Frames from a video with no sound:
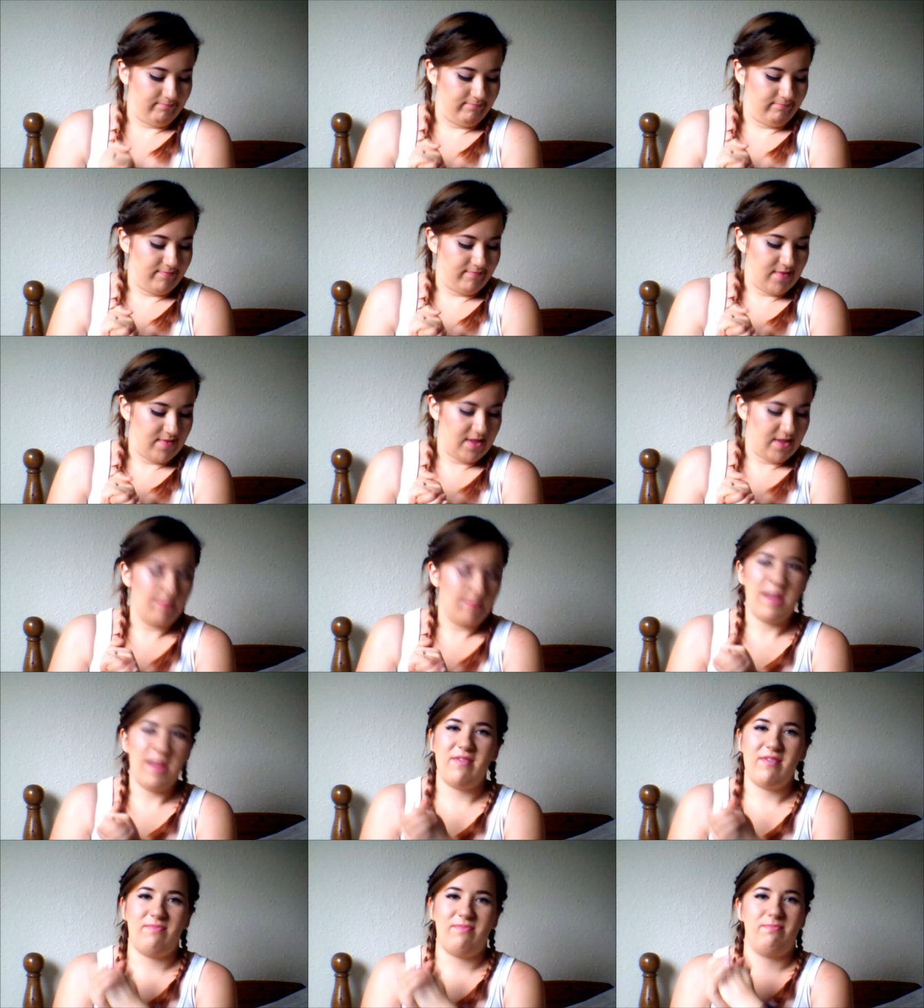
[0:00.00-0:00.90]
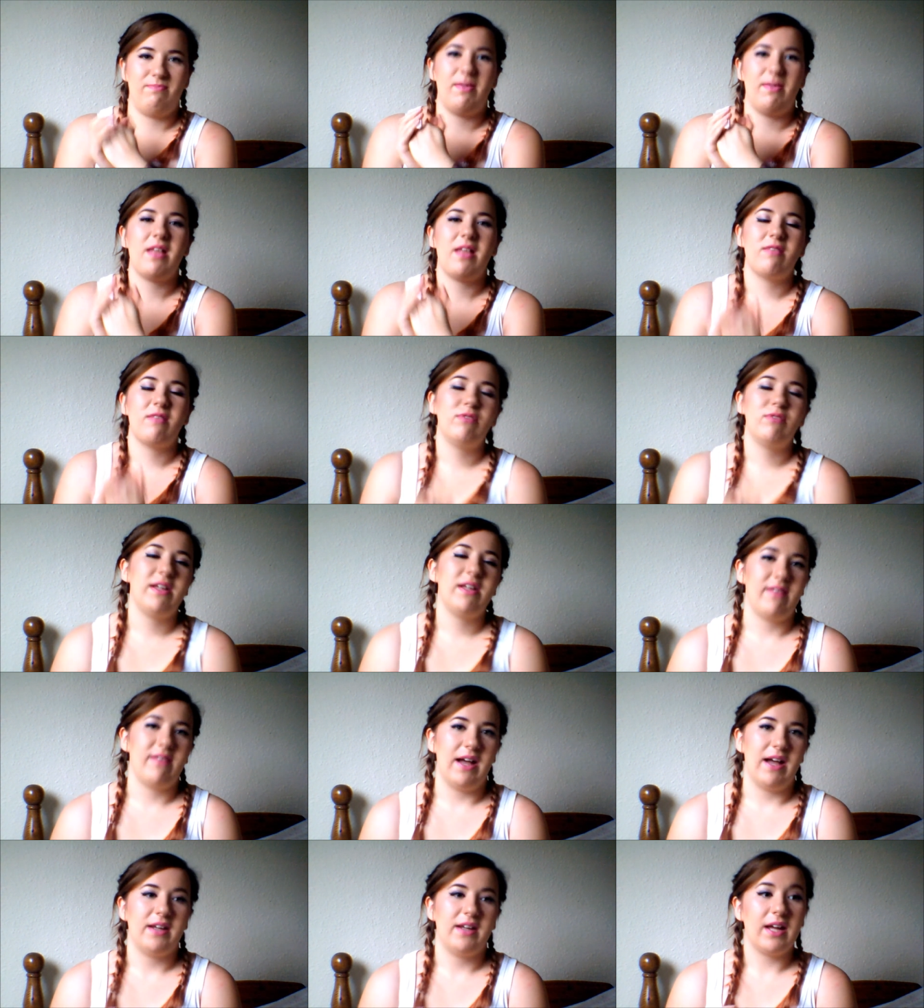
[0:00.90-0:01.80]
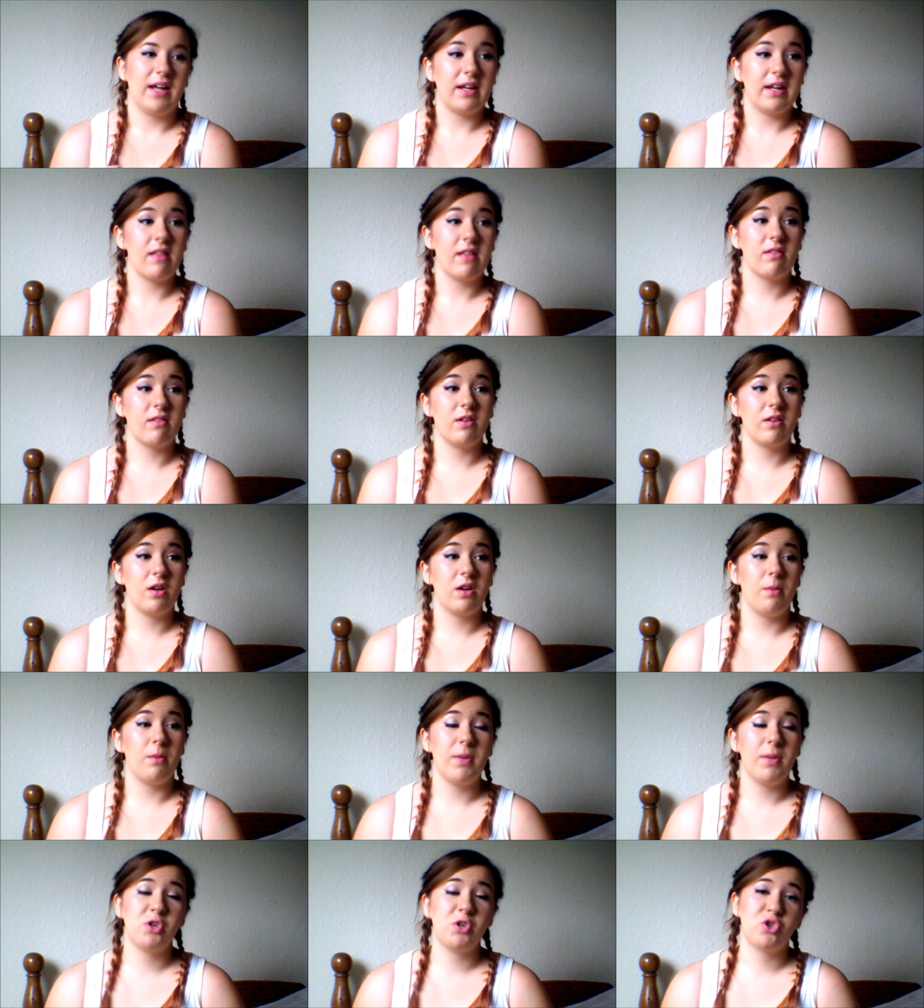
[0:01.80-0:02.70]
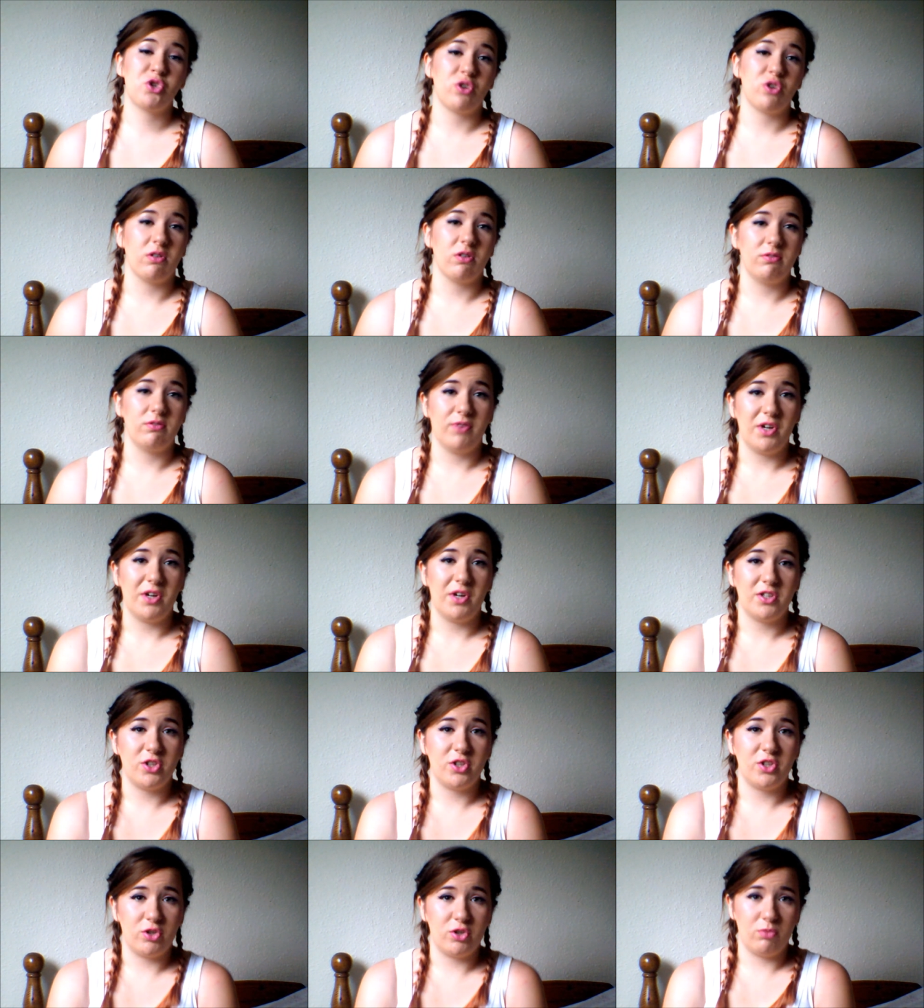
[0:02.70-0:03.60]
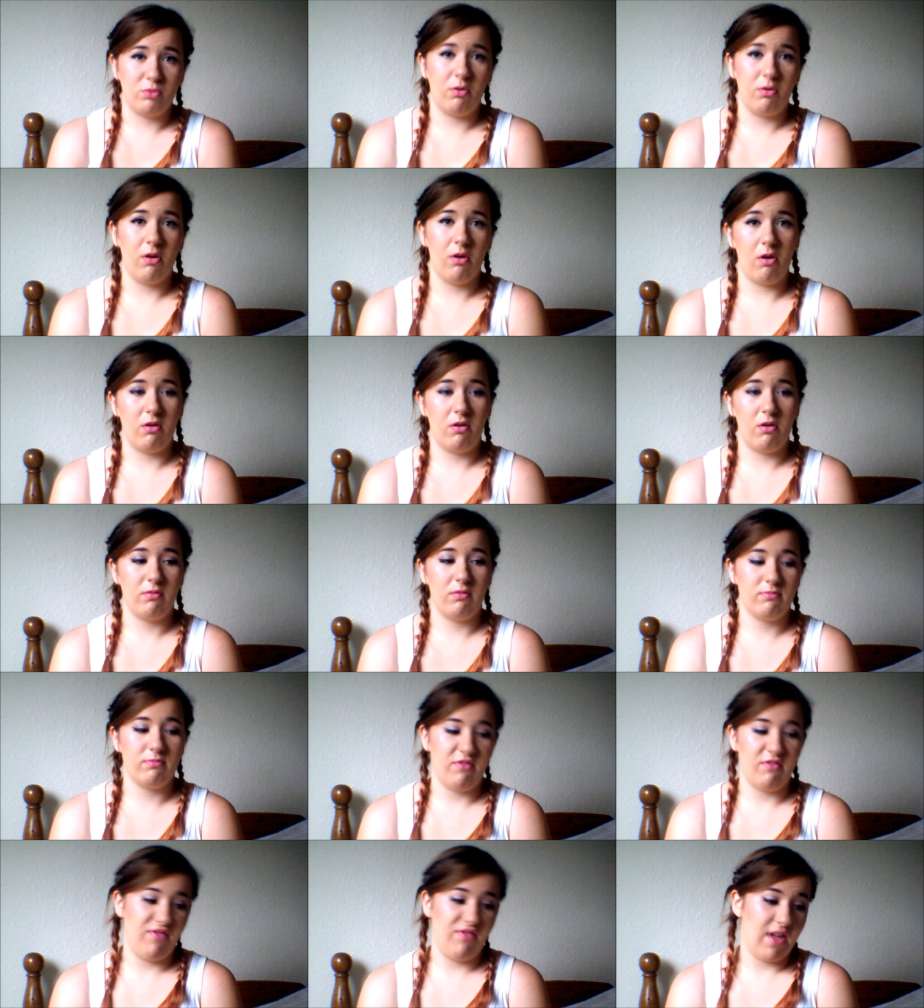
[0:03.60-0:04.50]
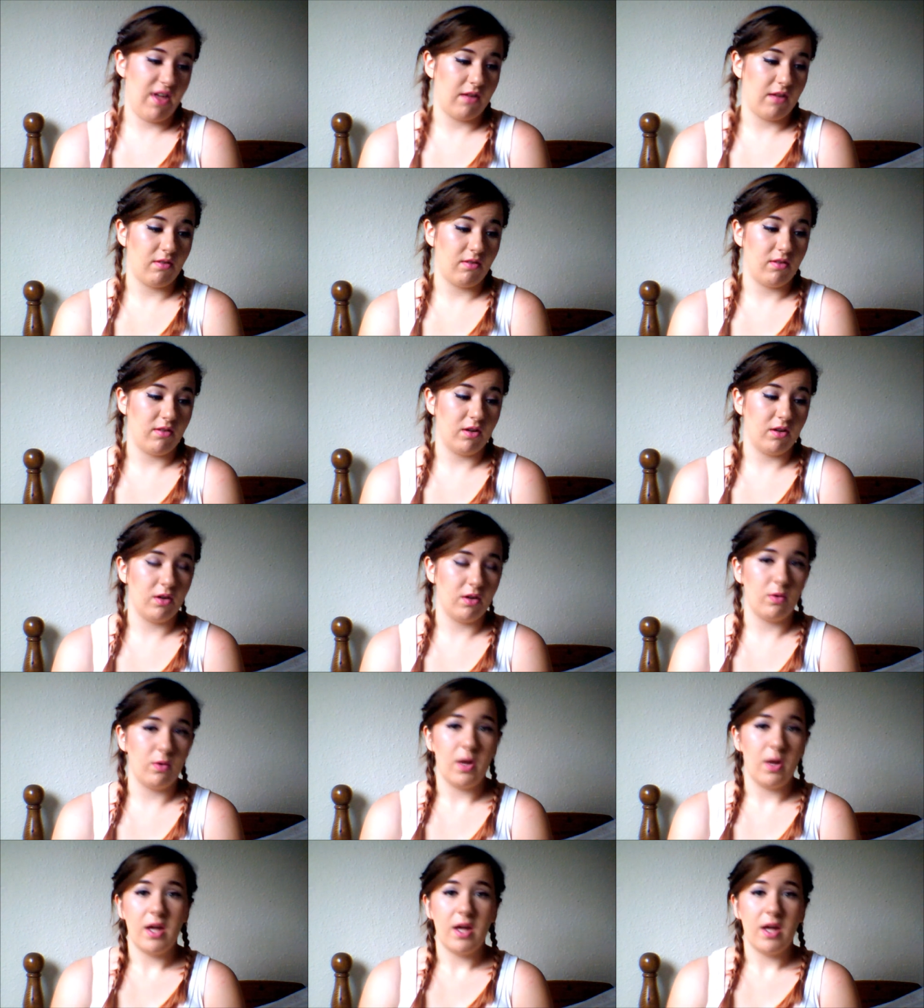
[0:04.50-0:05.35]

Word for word: it's a bit of, it's really sad, and it's a big struggle for her to do a lot of things, you know.